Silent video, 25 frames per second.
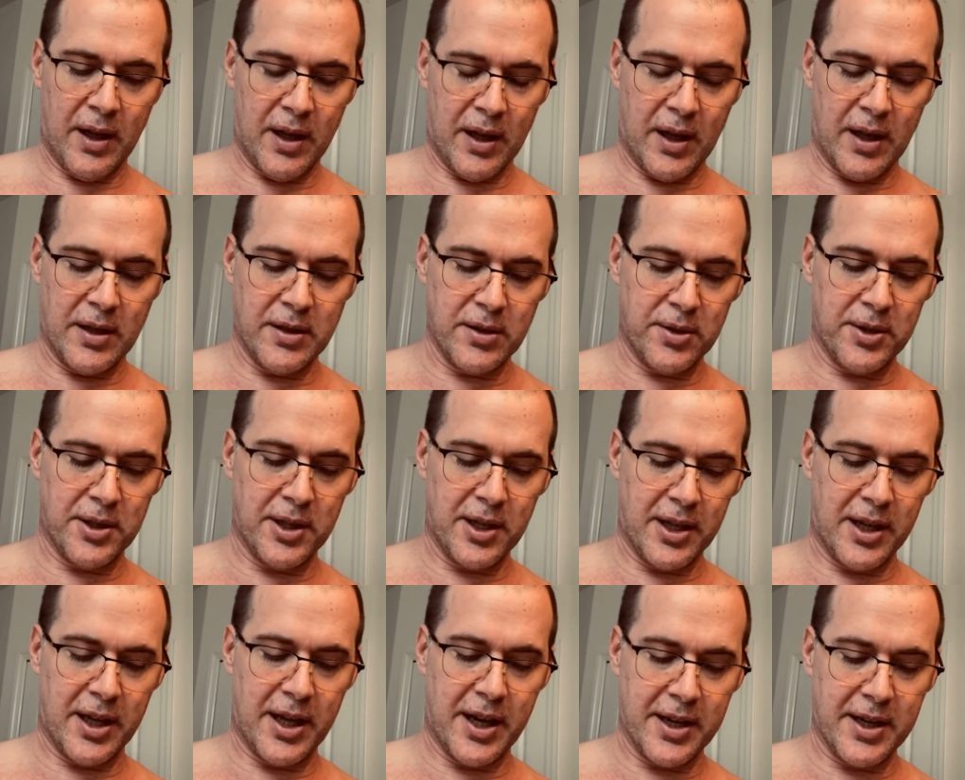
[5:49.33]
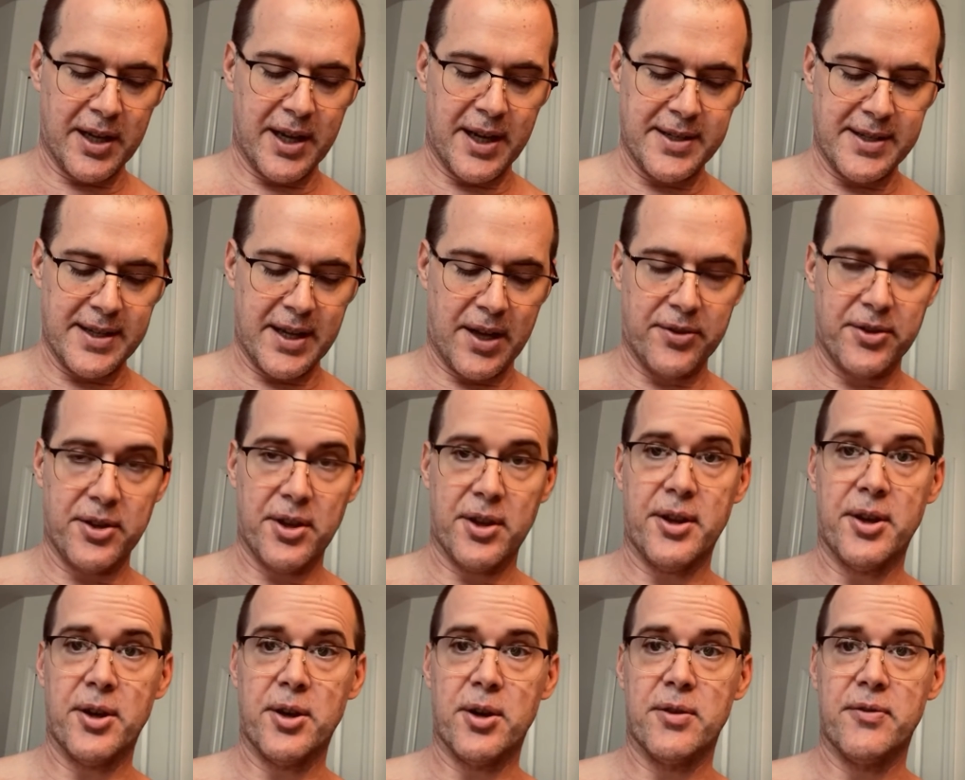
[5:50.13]
I know there are a lot of guys out there
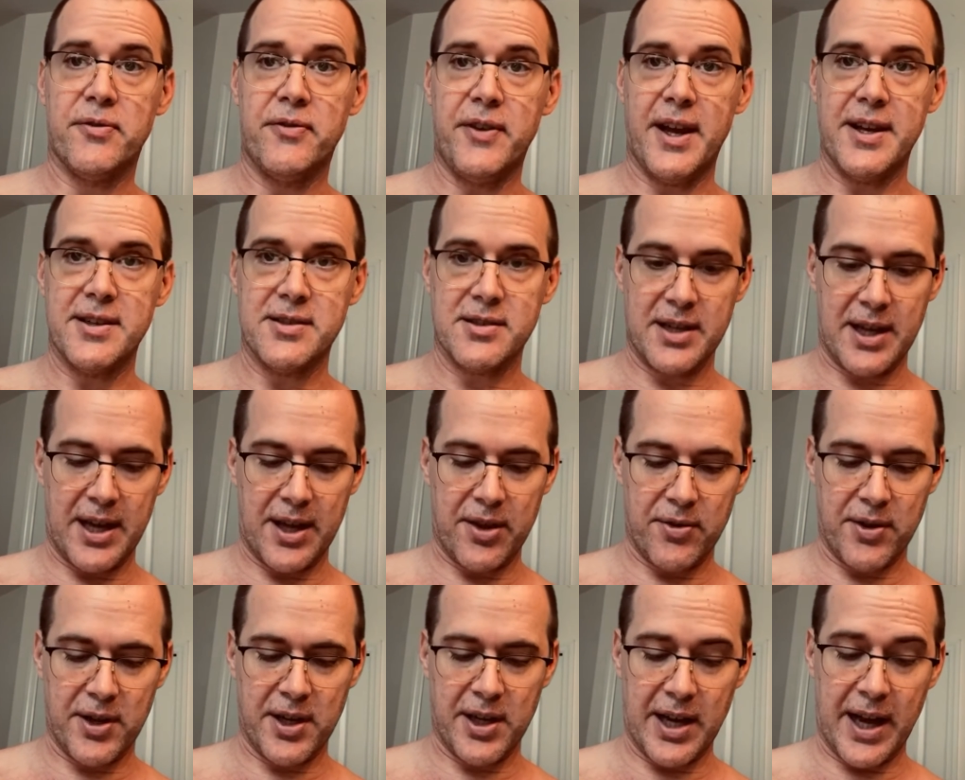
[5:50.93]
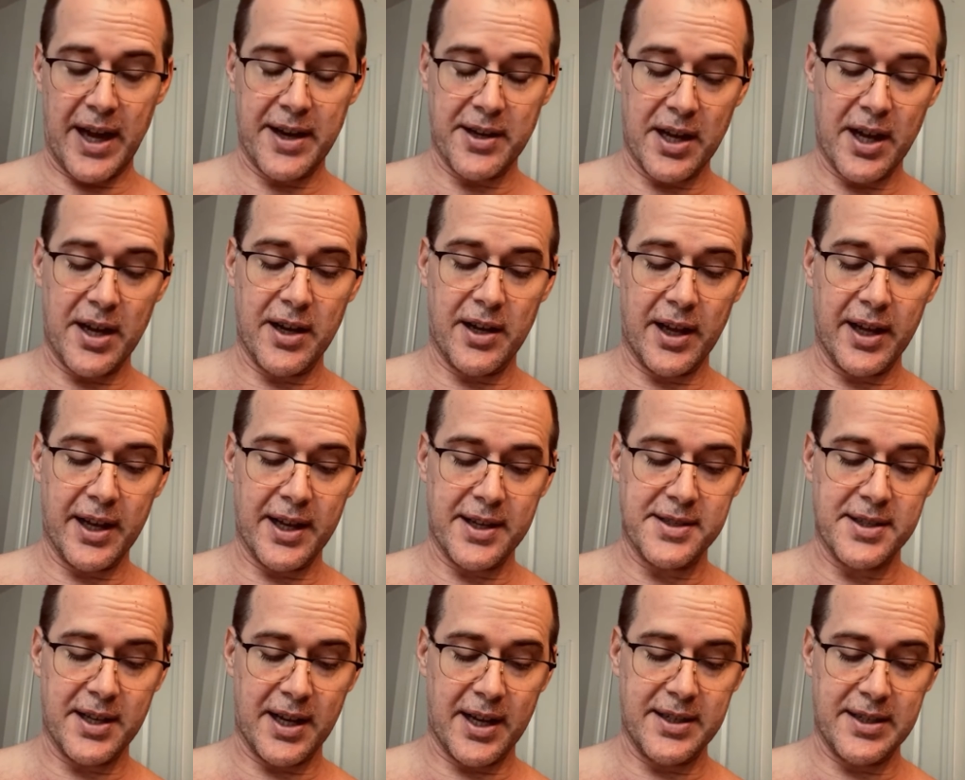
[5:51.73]
that are face lathering, and I, and like I
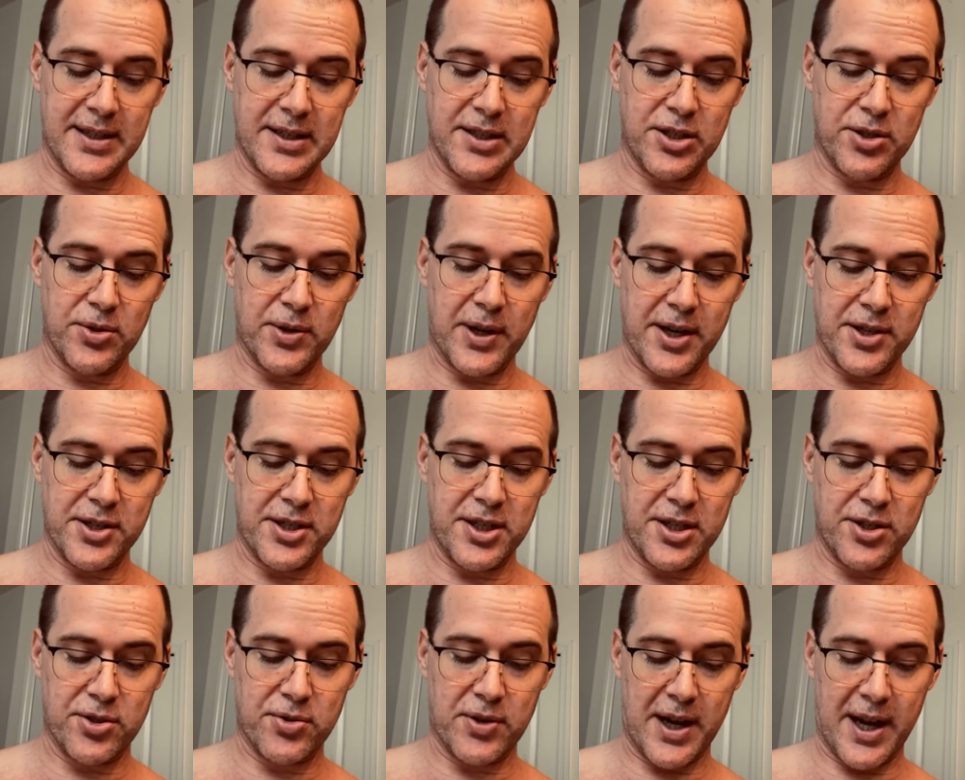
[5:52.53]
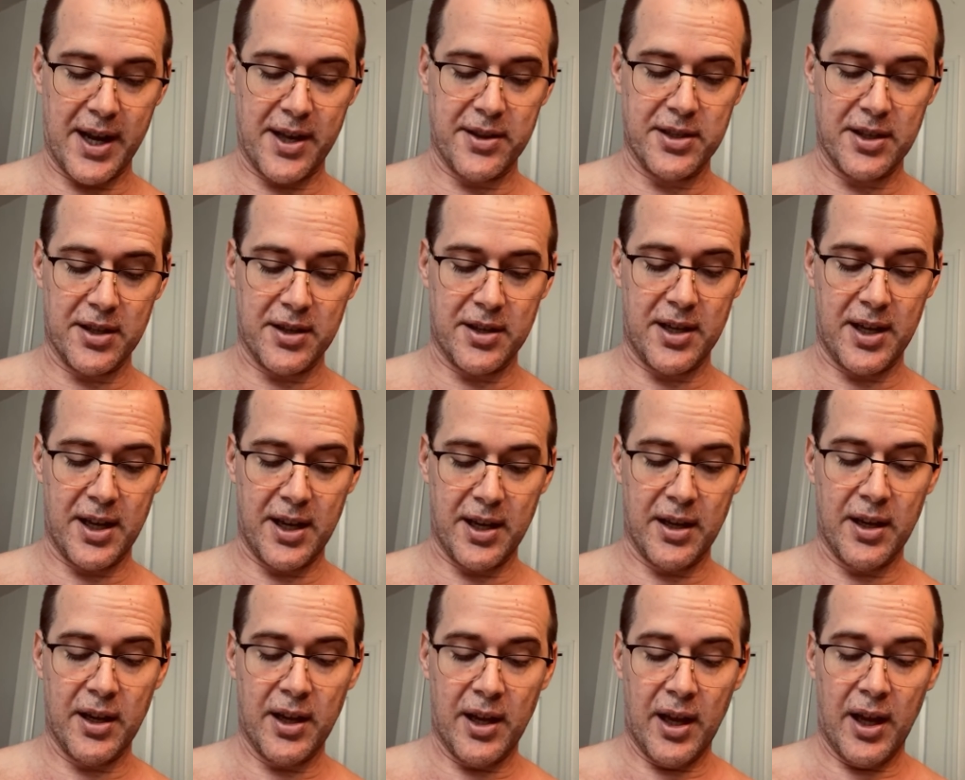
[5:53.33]
said, I did do I did try it the other day.
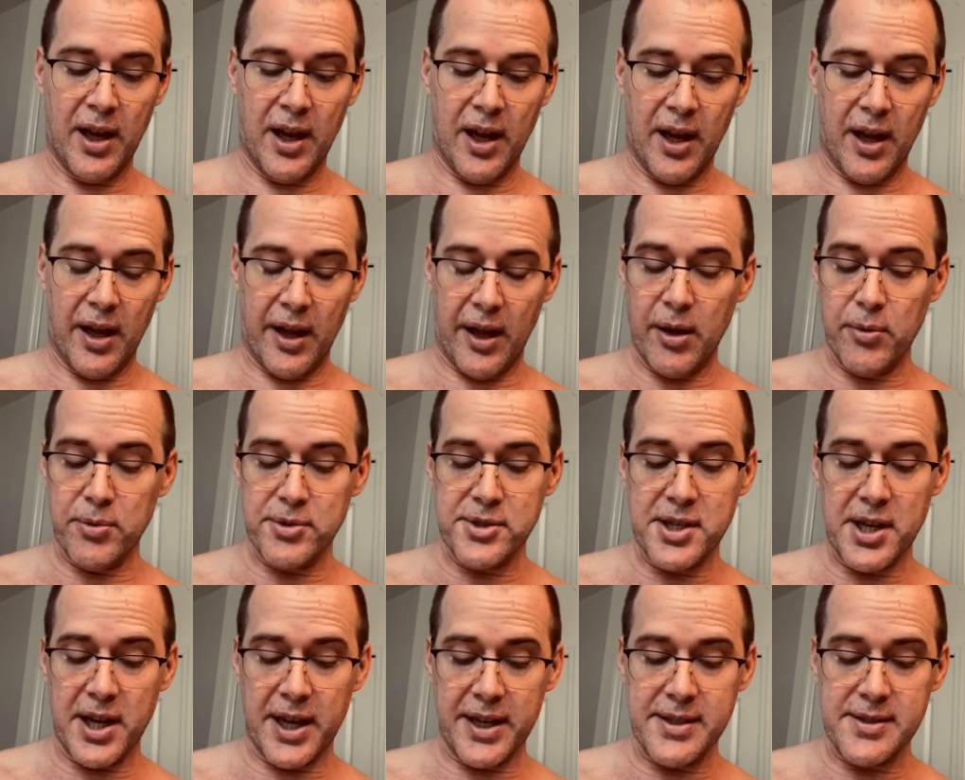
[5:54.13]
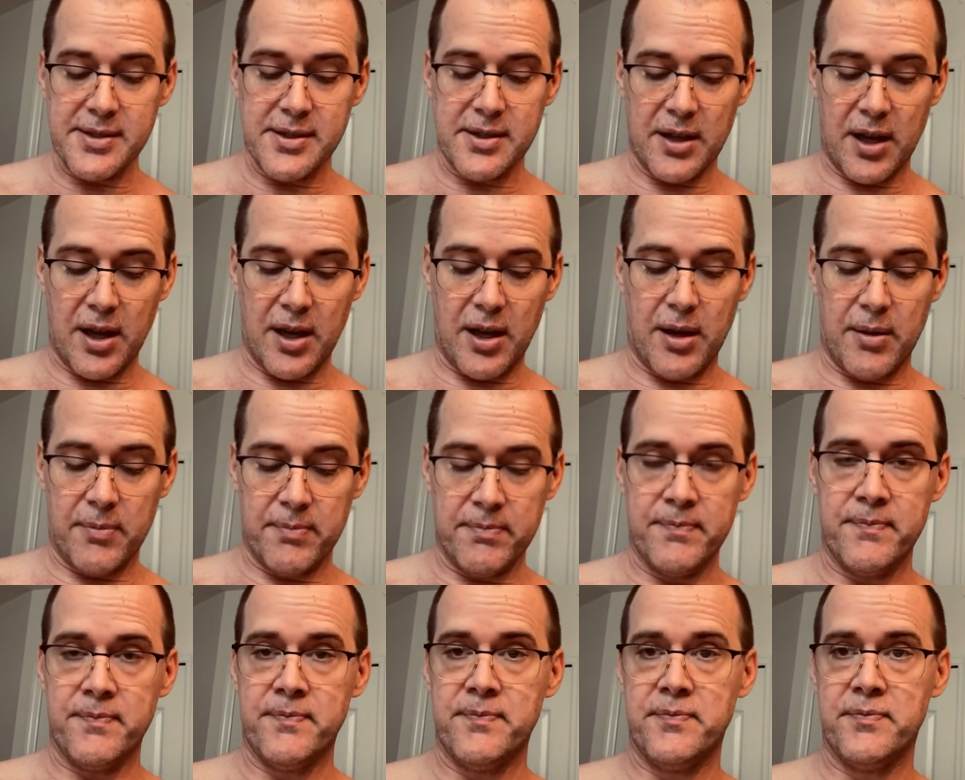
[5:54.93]
It was nice.
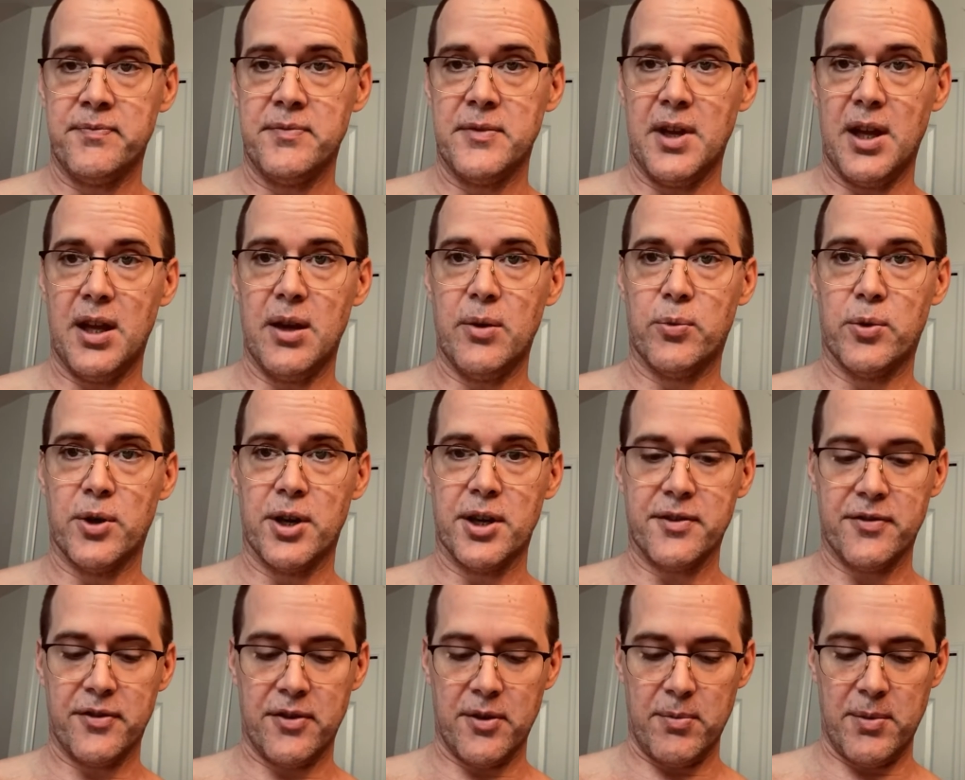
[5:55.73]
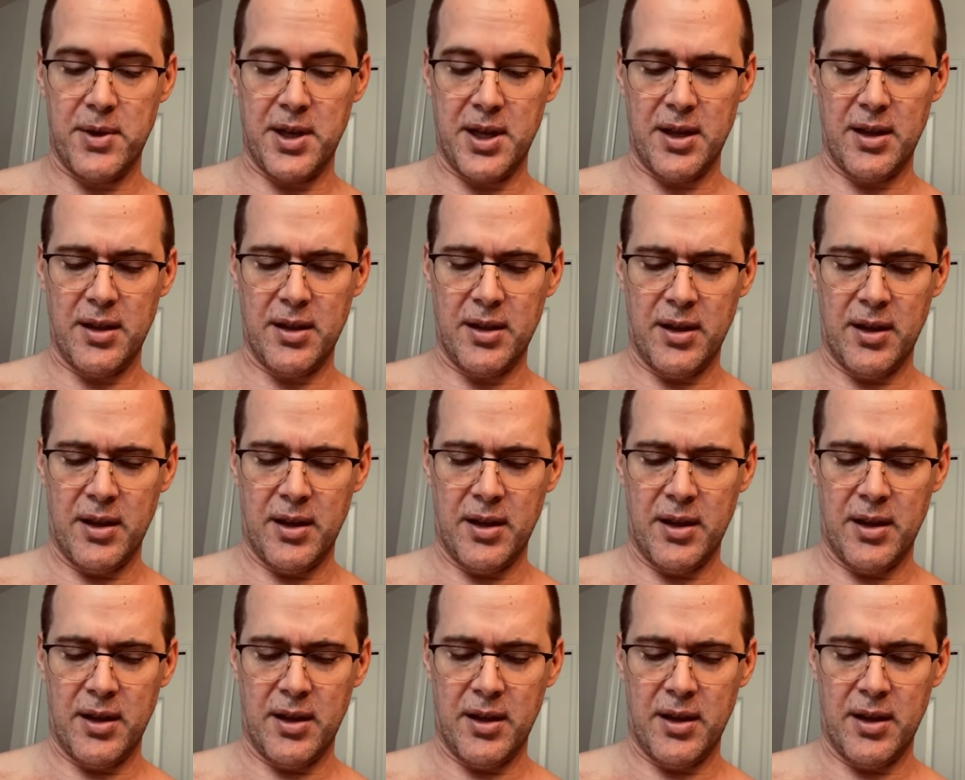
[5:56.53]
Um, it worked for me.